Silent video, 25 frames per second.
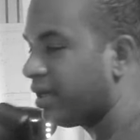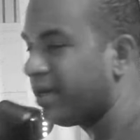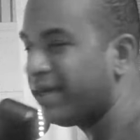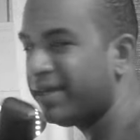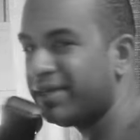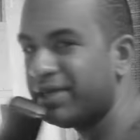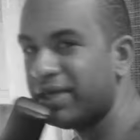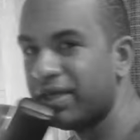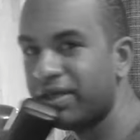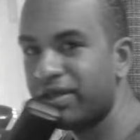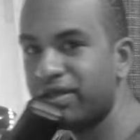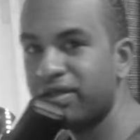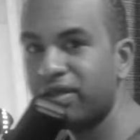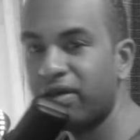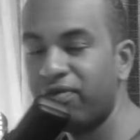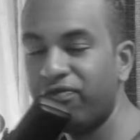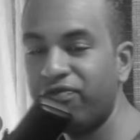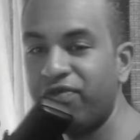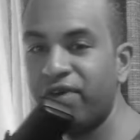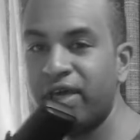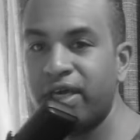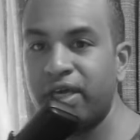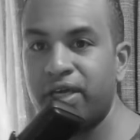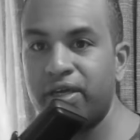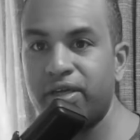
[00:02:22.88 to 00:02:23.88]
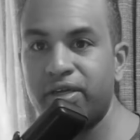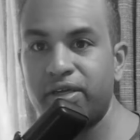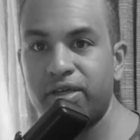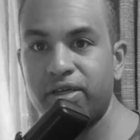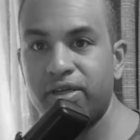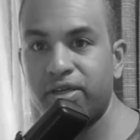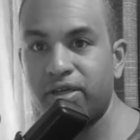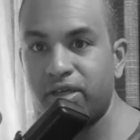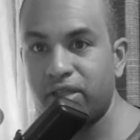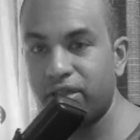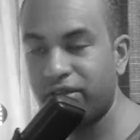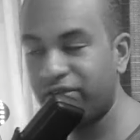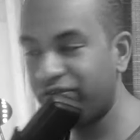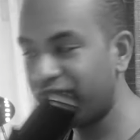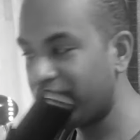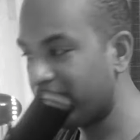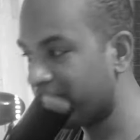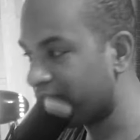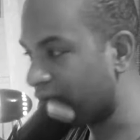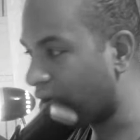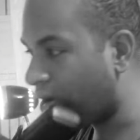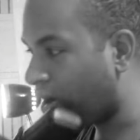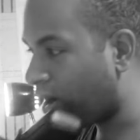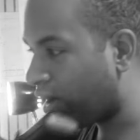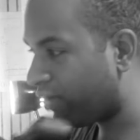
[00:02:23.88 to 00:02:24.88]
Just something just
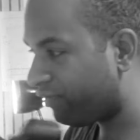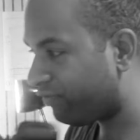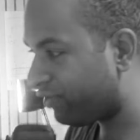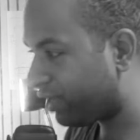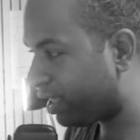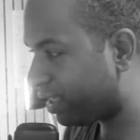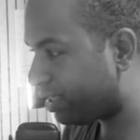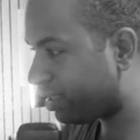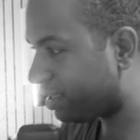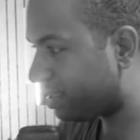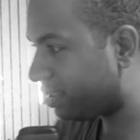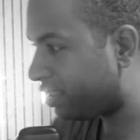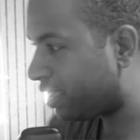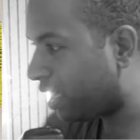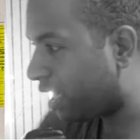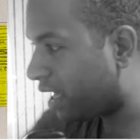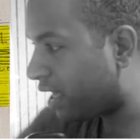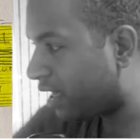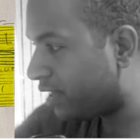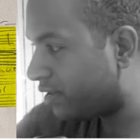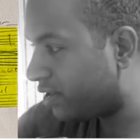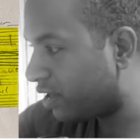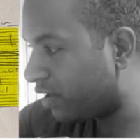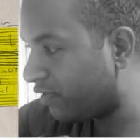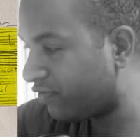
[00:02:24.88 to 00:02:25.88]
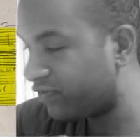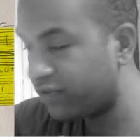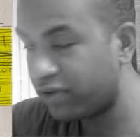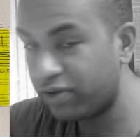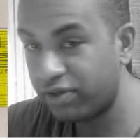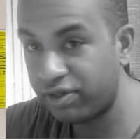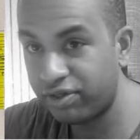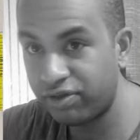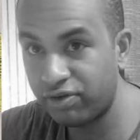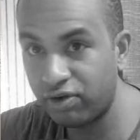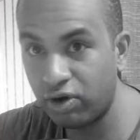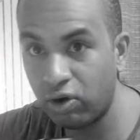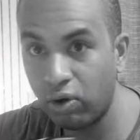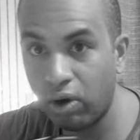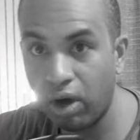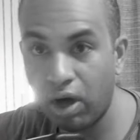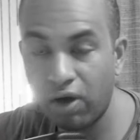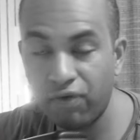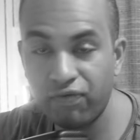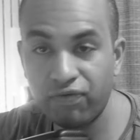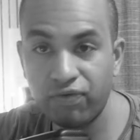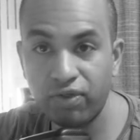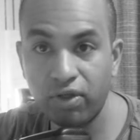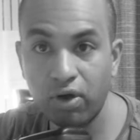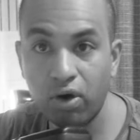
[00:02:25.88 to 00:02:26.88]
feels off. It's not enough to throw
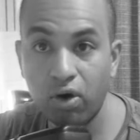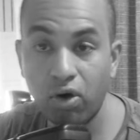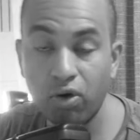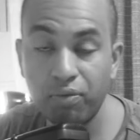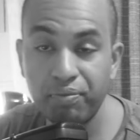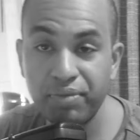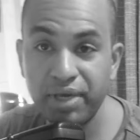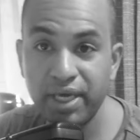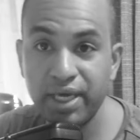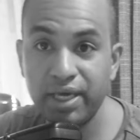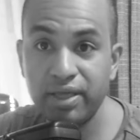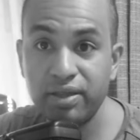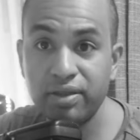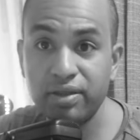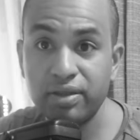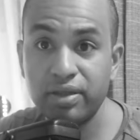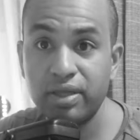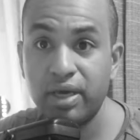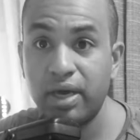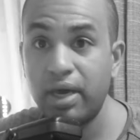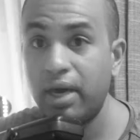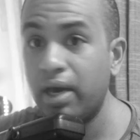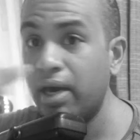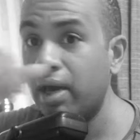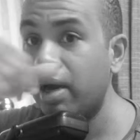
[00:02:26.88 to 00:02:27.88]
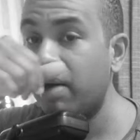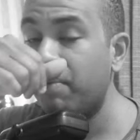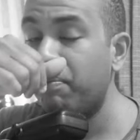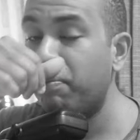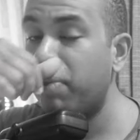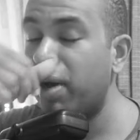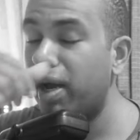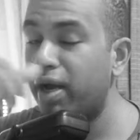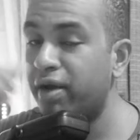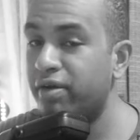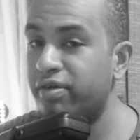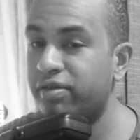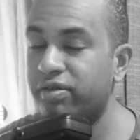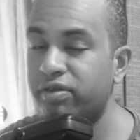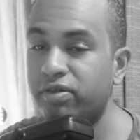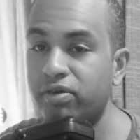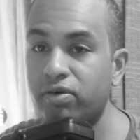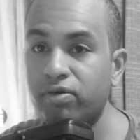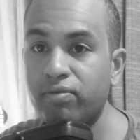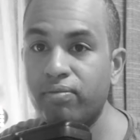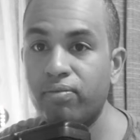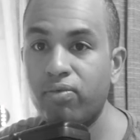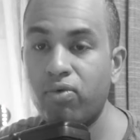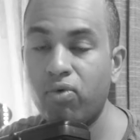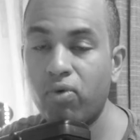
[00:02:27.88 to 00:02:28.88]
off the whole piece, but at a
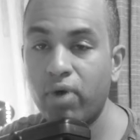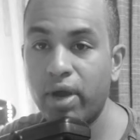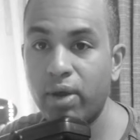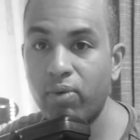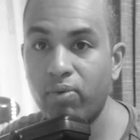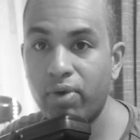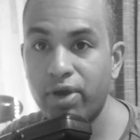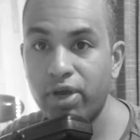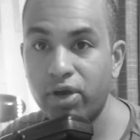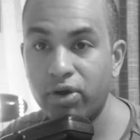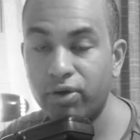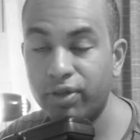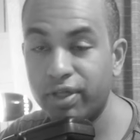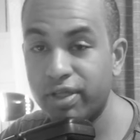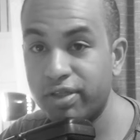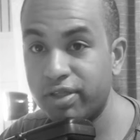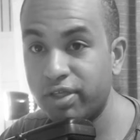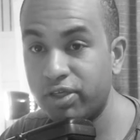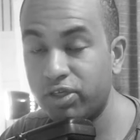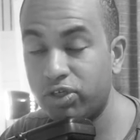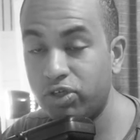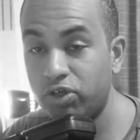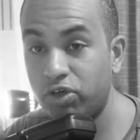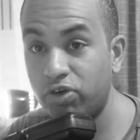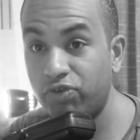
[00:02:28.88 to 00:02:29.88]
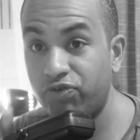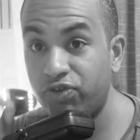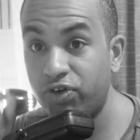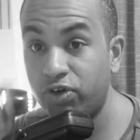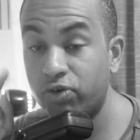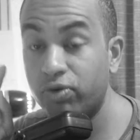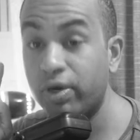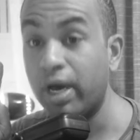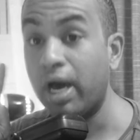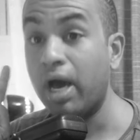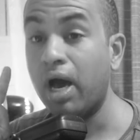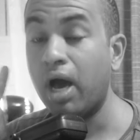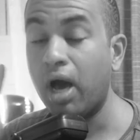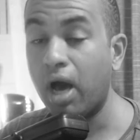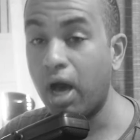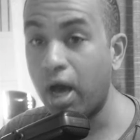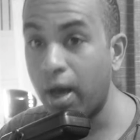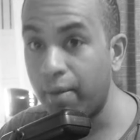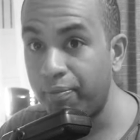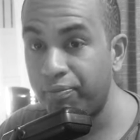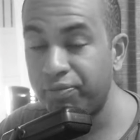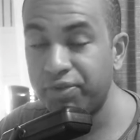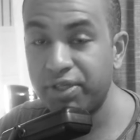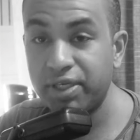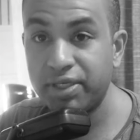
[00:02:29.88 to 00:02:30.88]
certain point when you're listening to your fugue
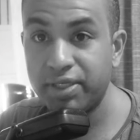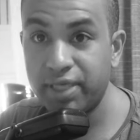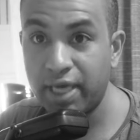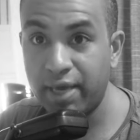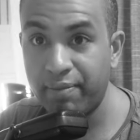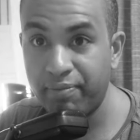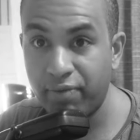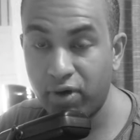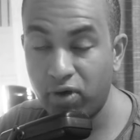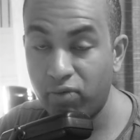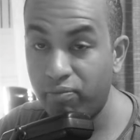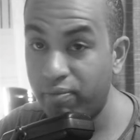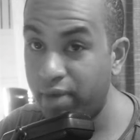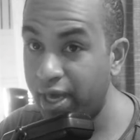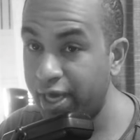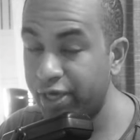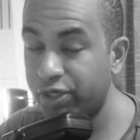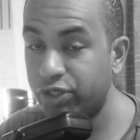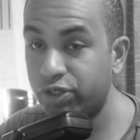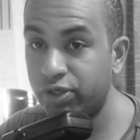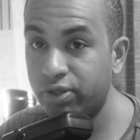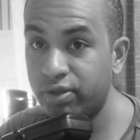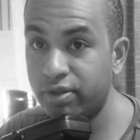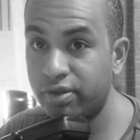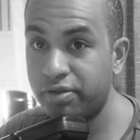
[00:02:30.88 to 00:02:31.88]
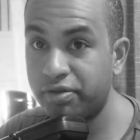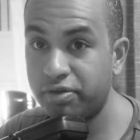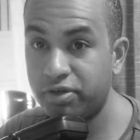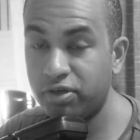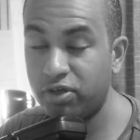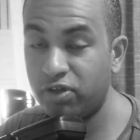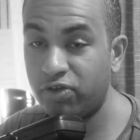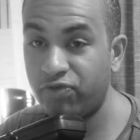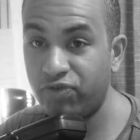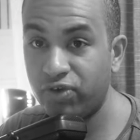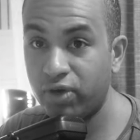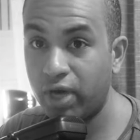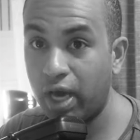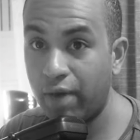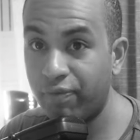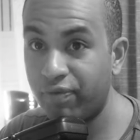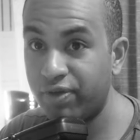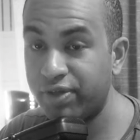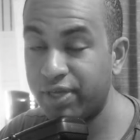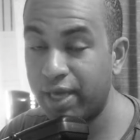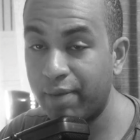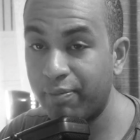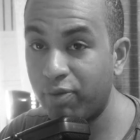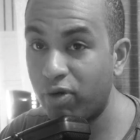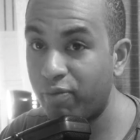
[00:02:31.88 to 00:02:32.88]
up to tempo, make sure you listen to the fugue up to
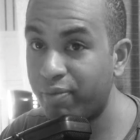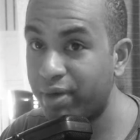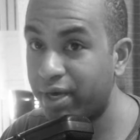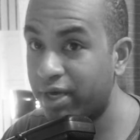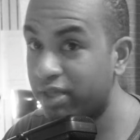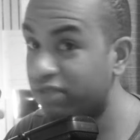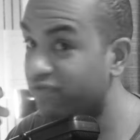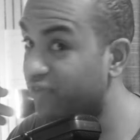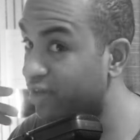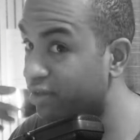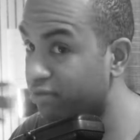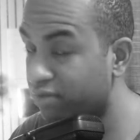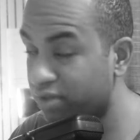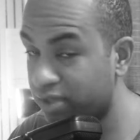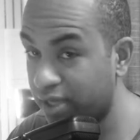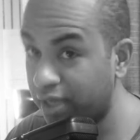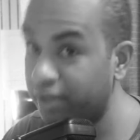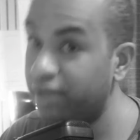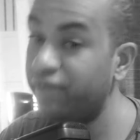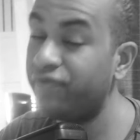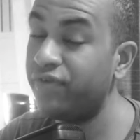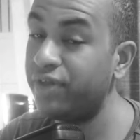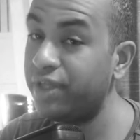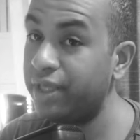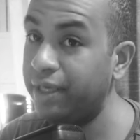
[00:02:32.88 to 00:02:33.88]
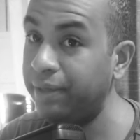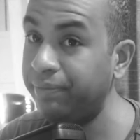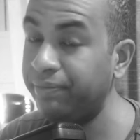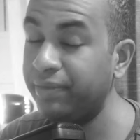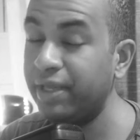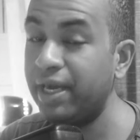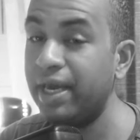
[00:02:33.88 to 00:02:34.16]
tempo because things will sound differently.